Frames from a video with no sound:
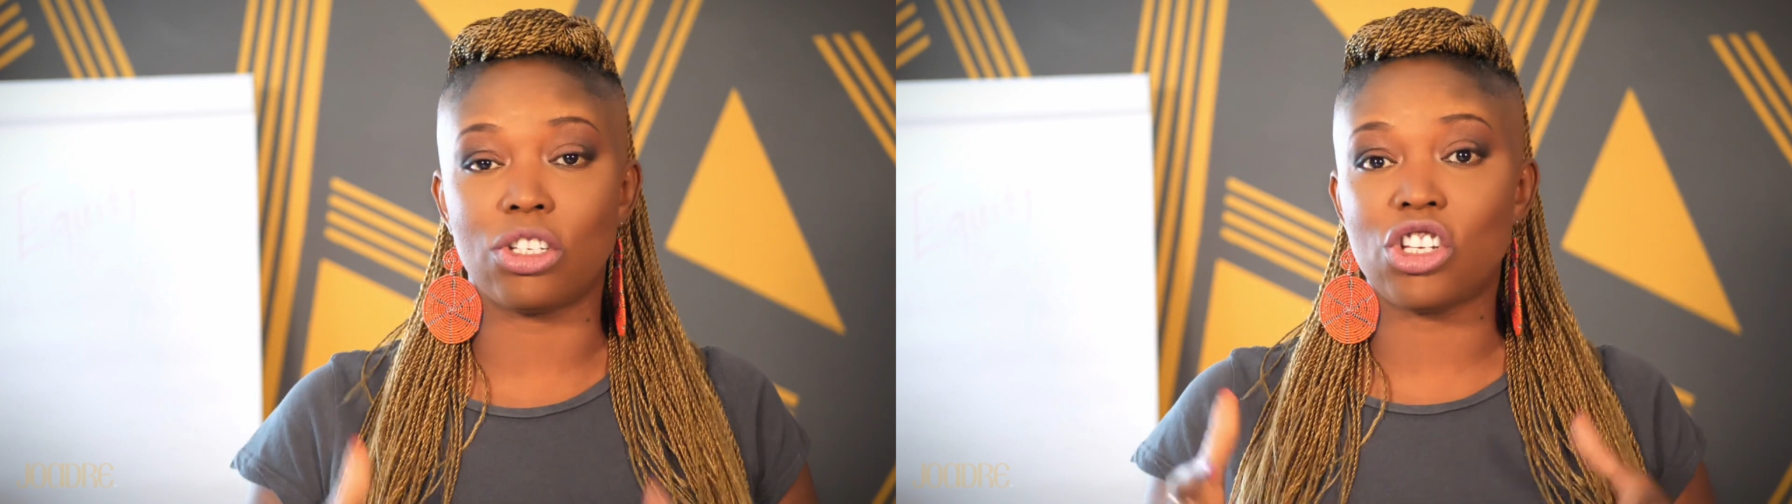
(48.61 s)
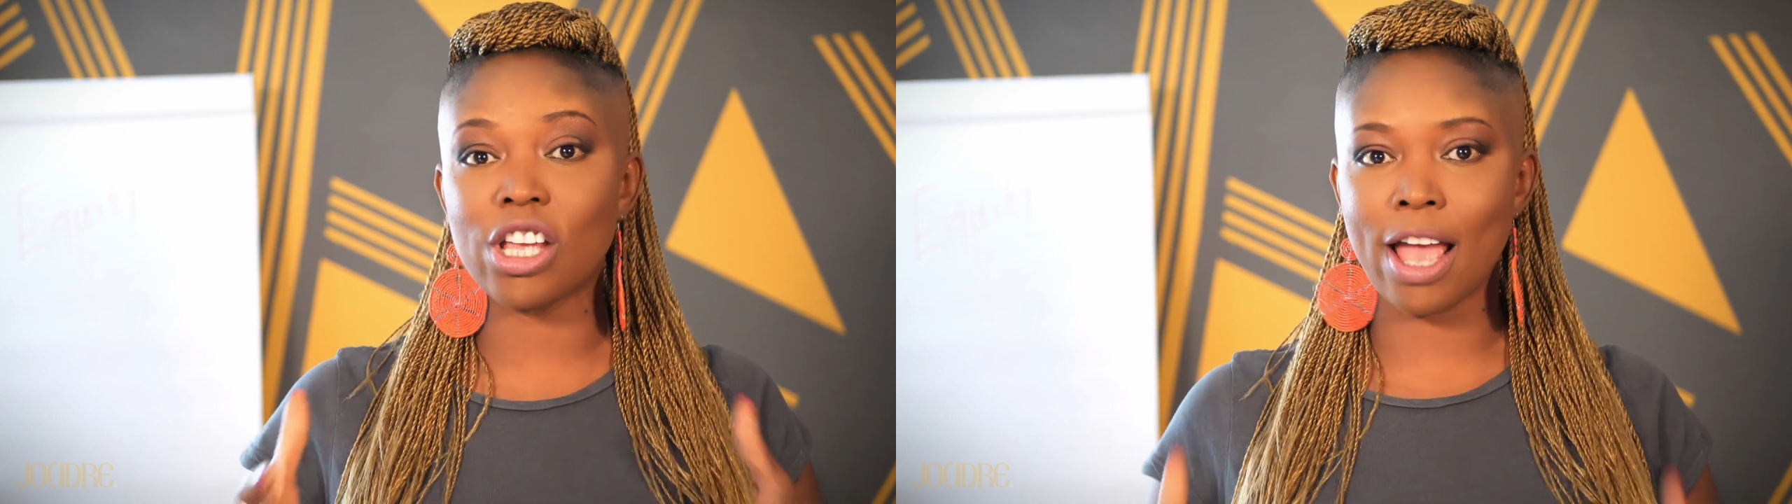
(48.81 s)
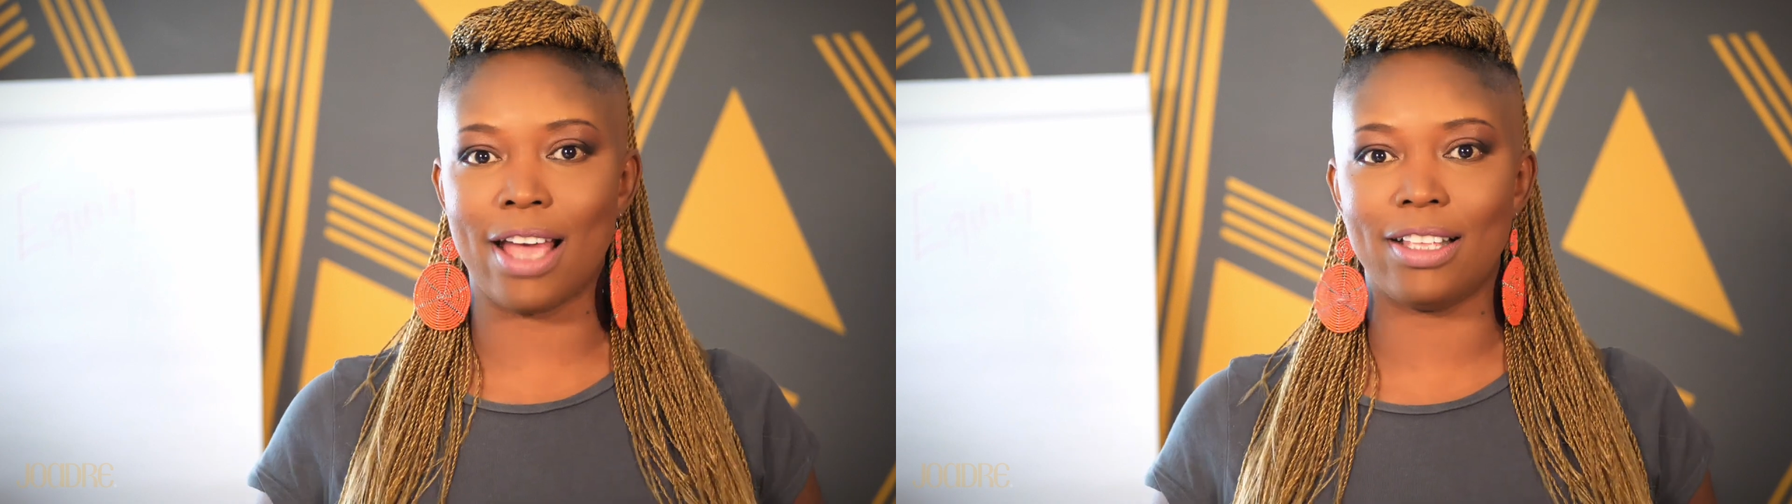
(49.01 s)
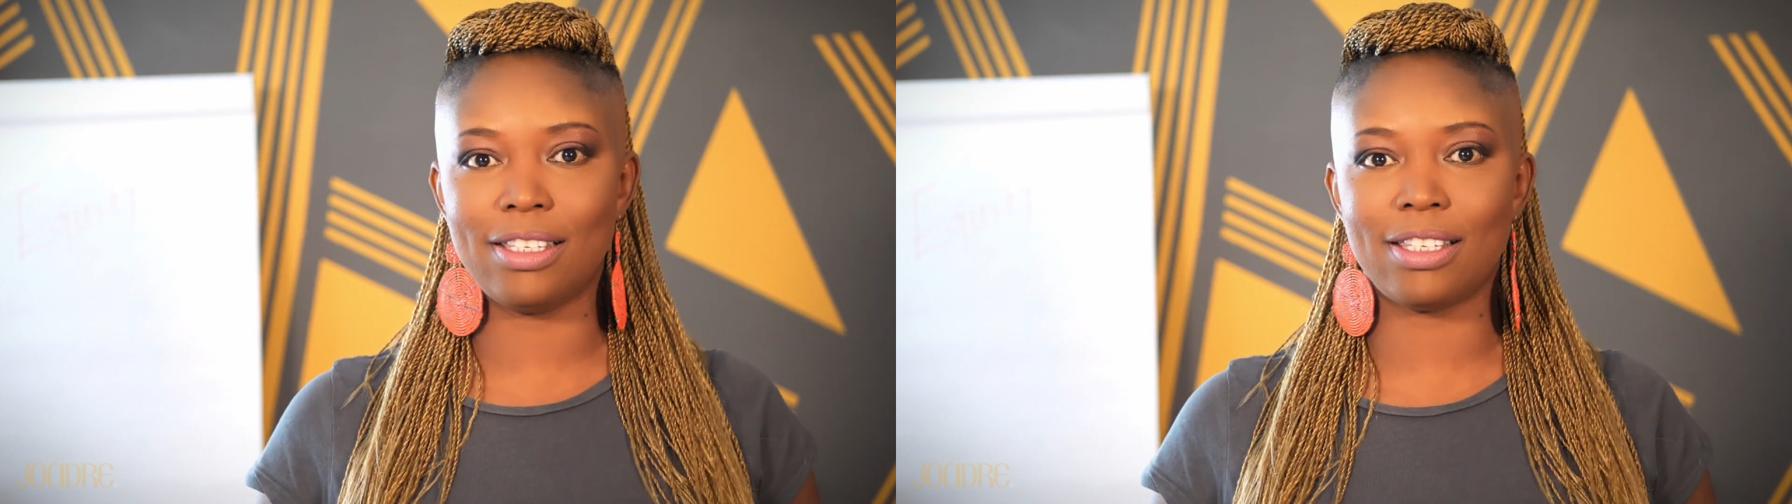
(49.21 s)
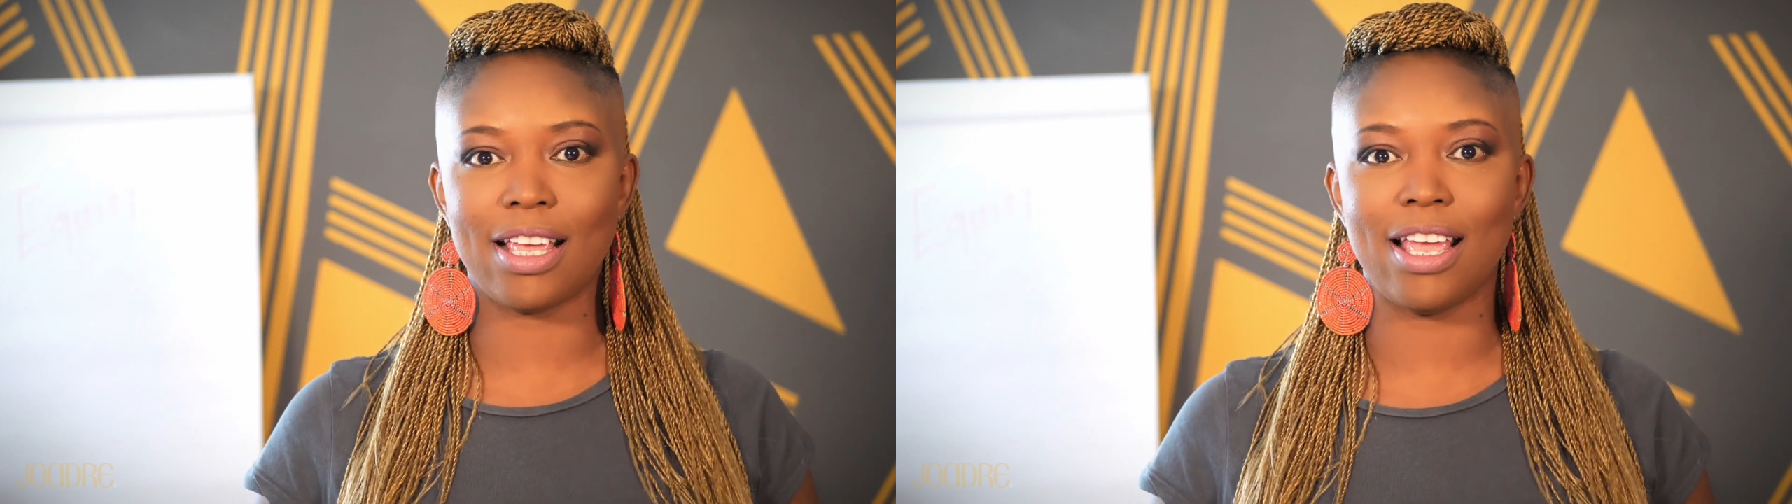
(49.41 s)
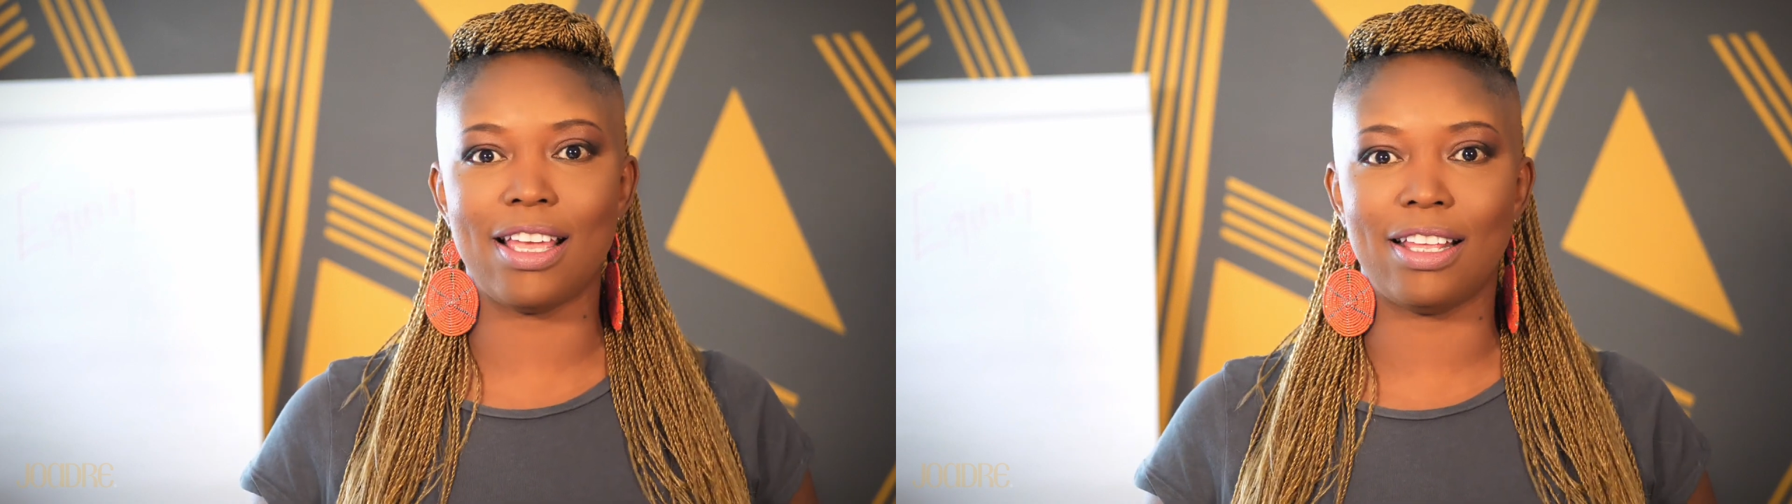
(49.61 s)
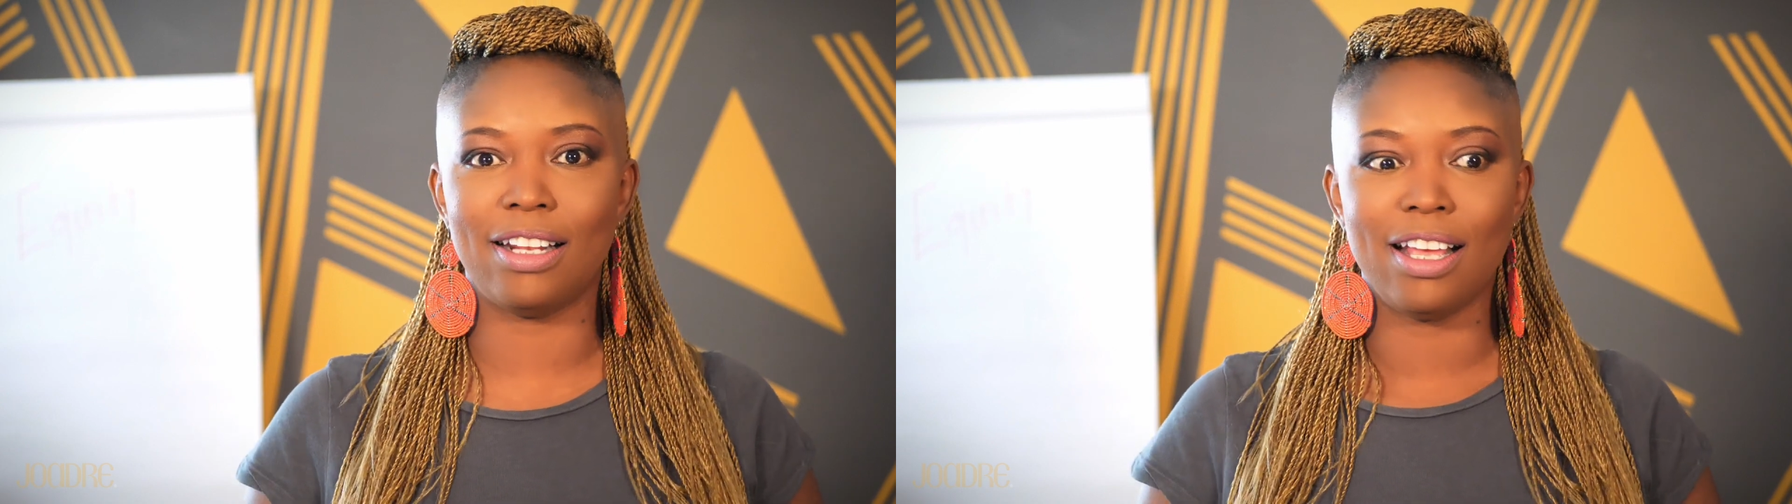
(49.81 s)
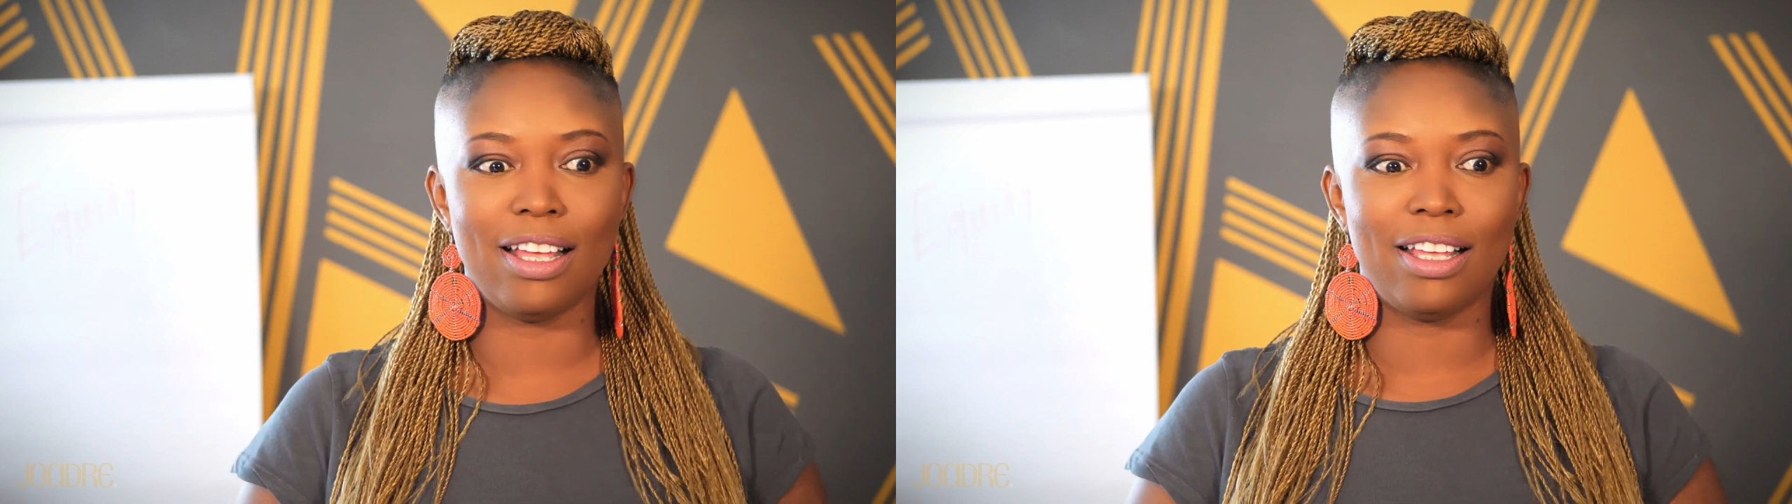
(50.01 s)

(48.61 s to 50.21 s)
chance in